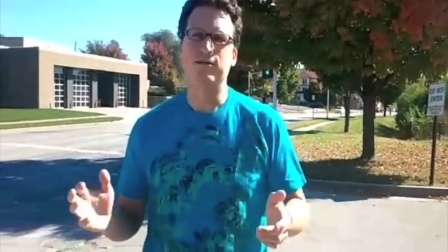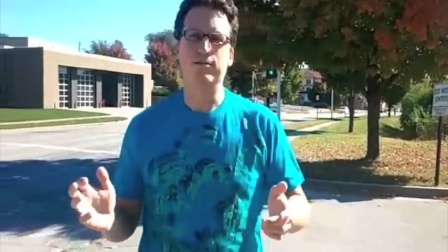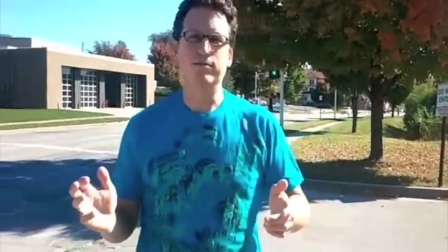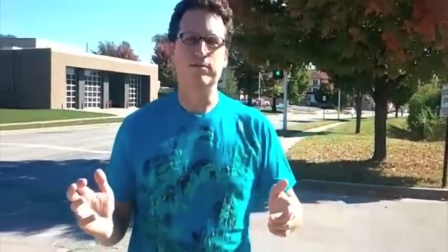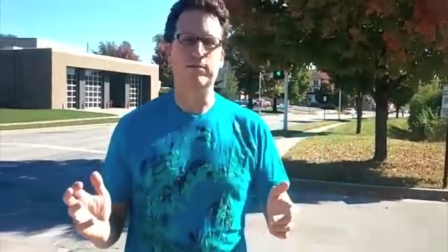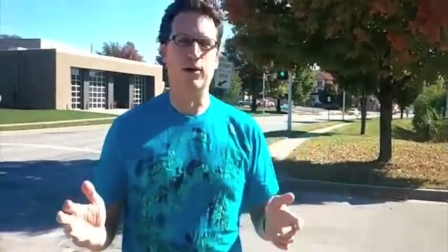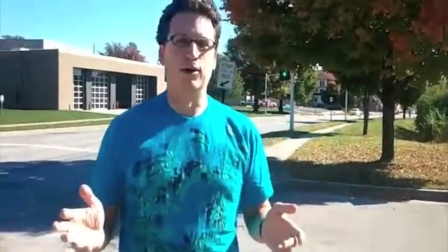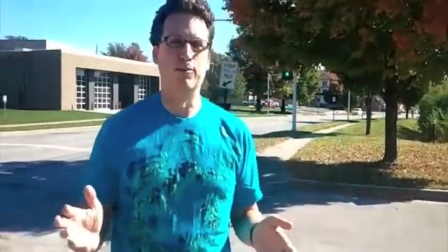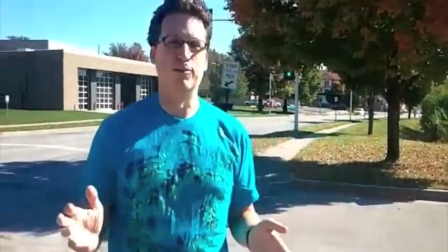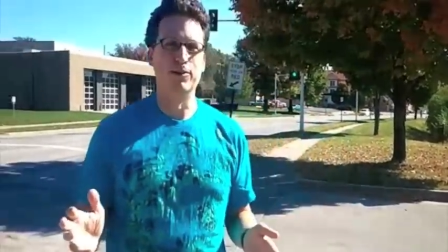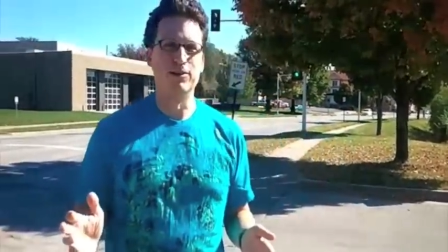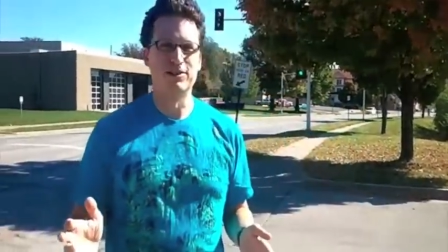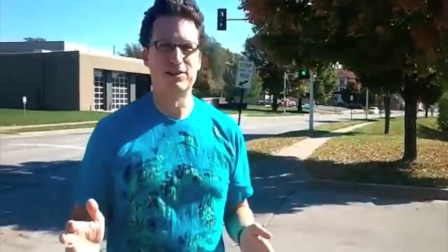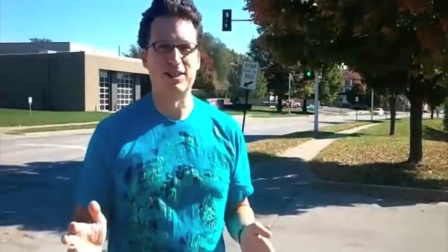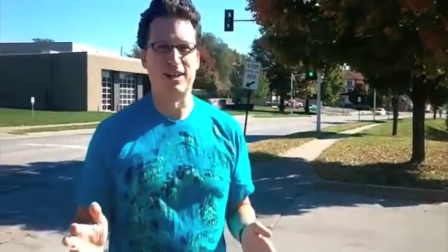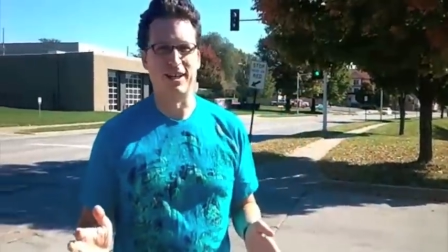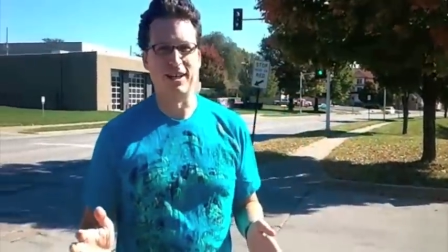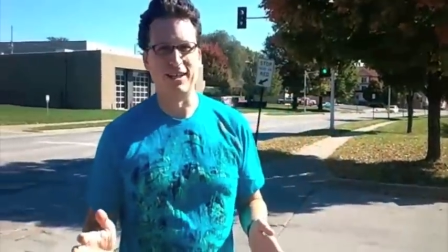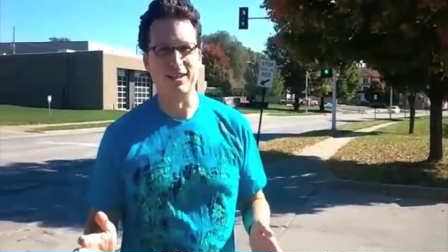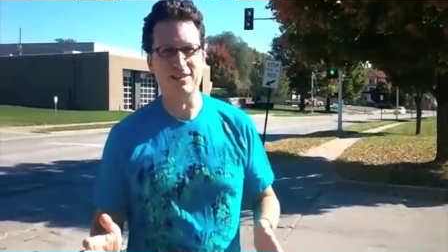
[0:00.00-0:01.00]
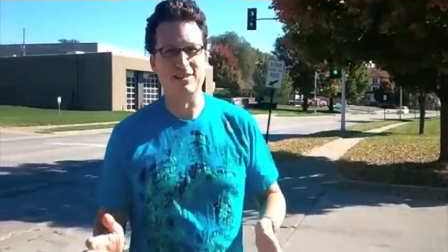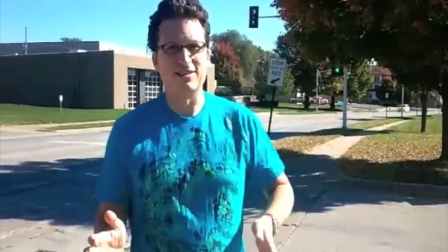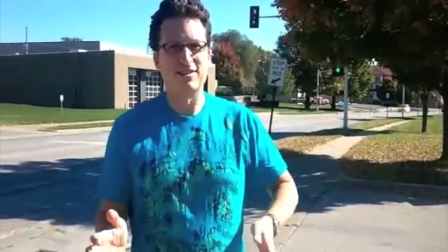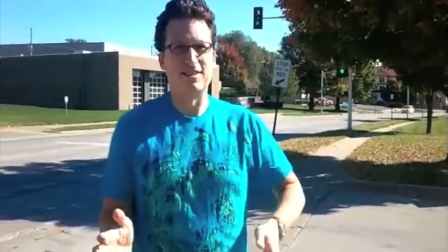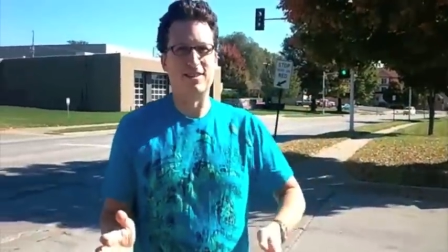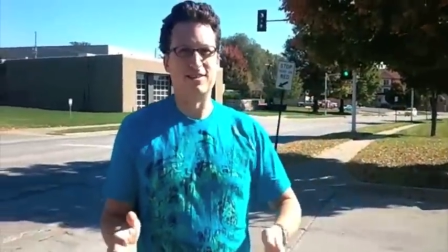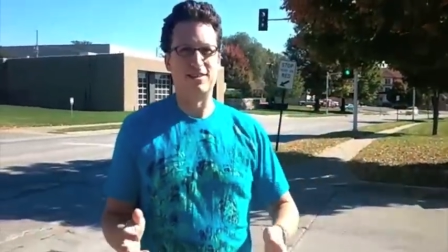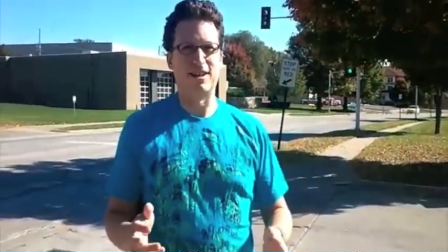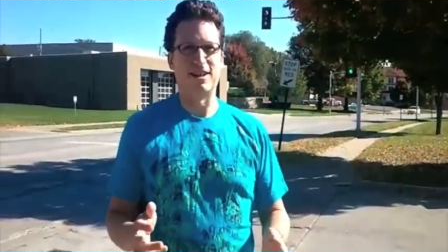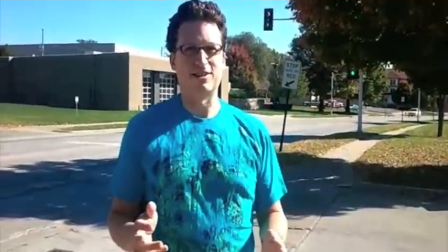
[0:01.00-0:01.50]
mobile designs
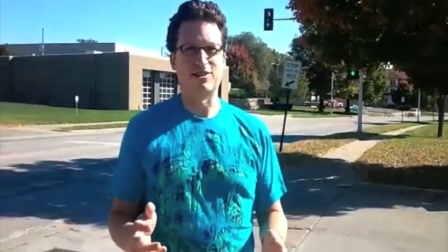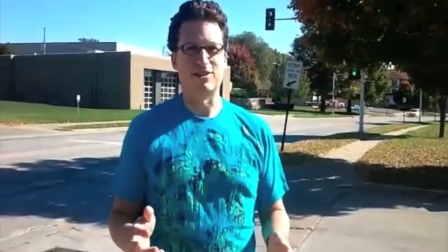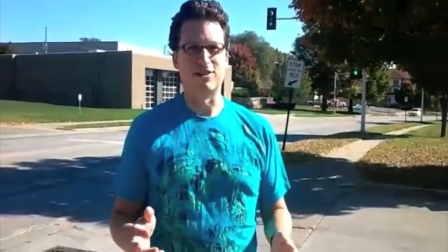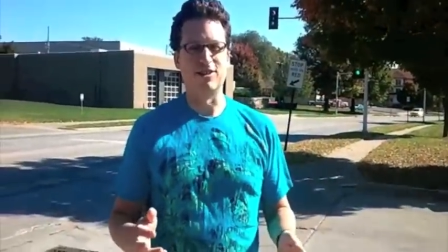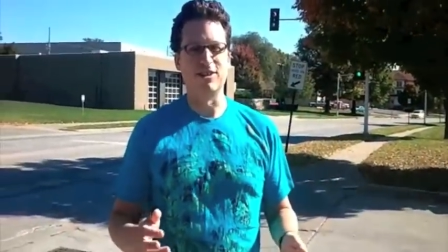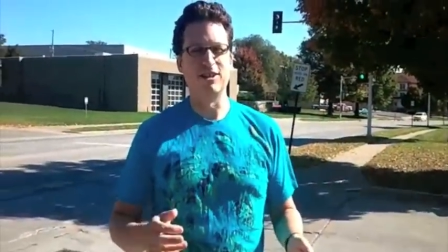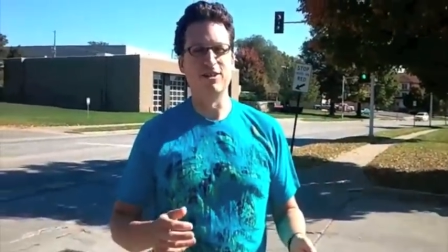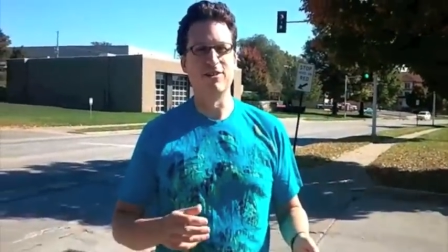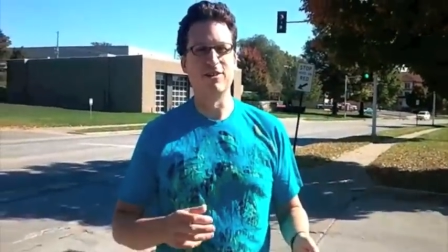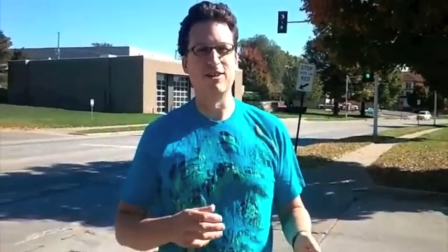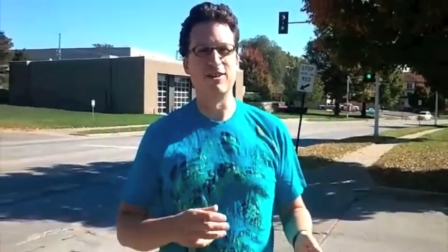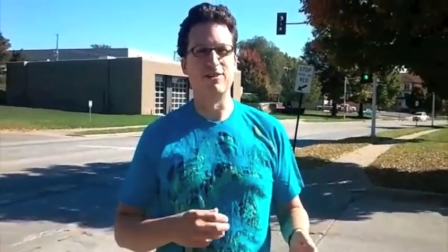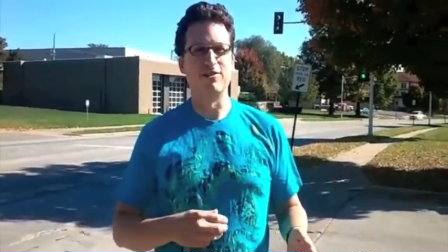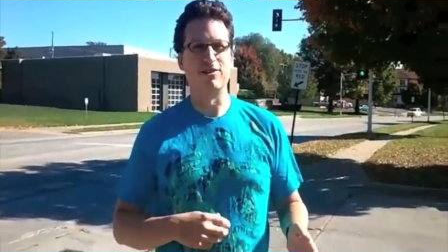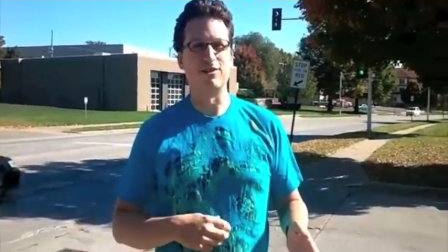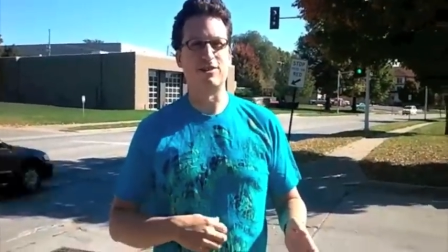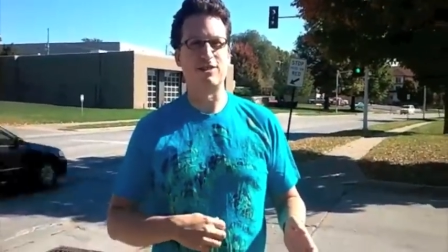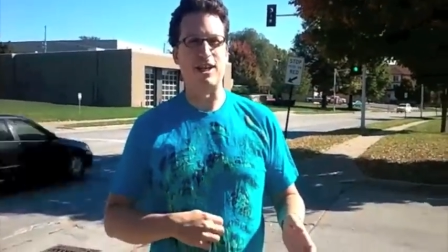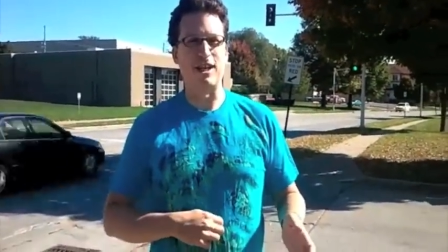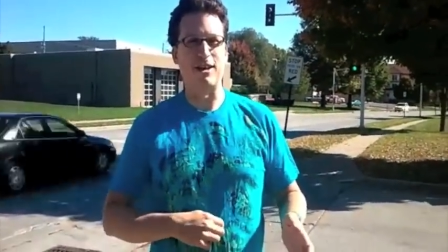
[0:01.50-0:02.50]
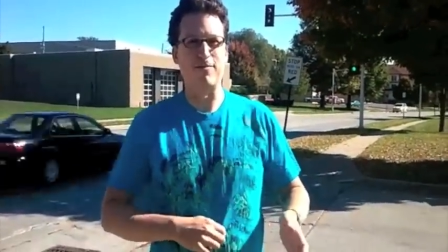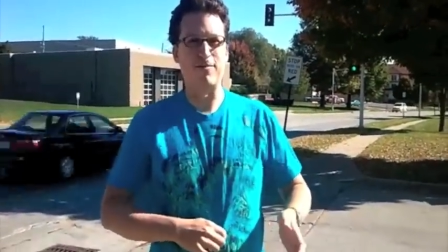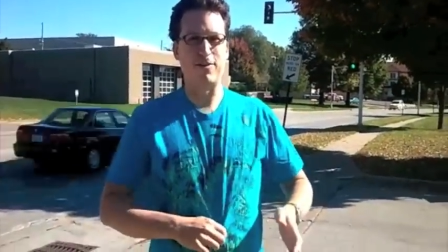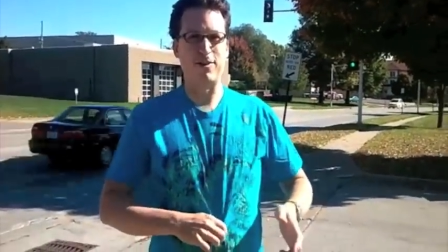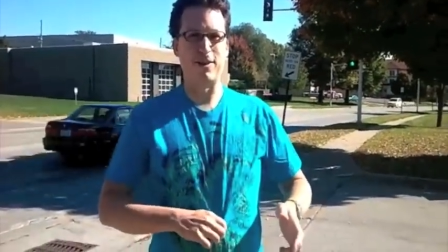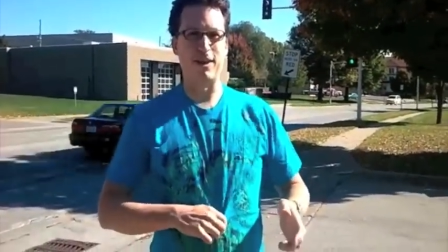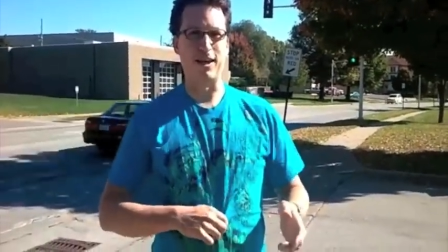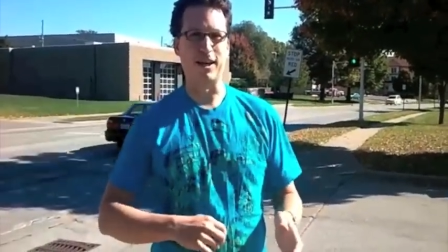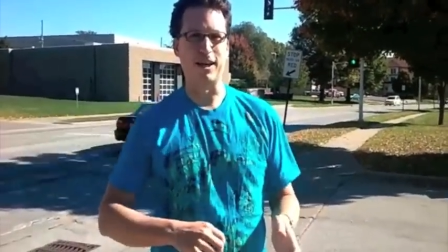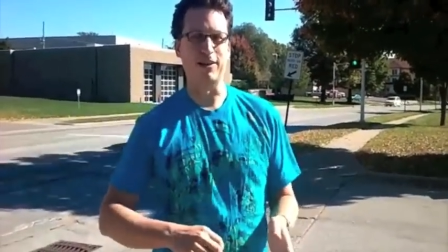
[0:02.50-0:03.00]
contextually, you're going to do the same thing,